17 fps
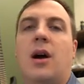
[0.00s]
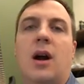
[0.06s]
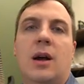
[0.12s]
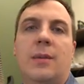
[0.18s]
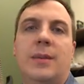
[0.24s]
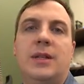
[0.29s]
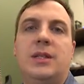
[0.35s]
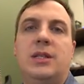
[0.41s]

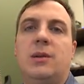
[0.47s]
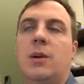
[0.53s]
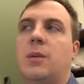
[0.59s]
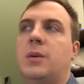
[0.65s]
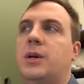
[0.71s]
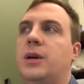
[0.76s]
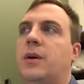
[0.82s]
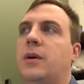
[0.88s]
argument. So
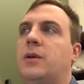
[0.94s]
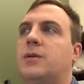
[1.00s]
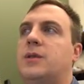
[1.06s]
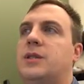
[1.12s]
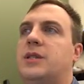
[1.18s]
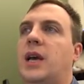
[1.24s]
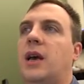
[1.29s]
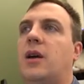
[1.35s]
what we're doing is
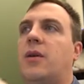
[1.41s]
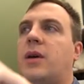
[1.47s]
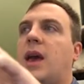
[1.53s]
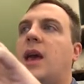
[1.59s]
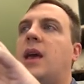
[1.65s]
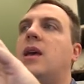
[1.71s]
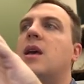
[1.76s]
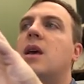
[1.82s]
we're saying,
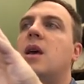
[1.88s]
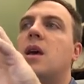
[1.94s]
okay,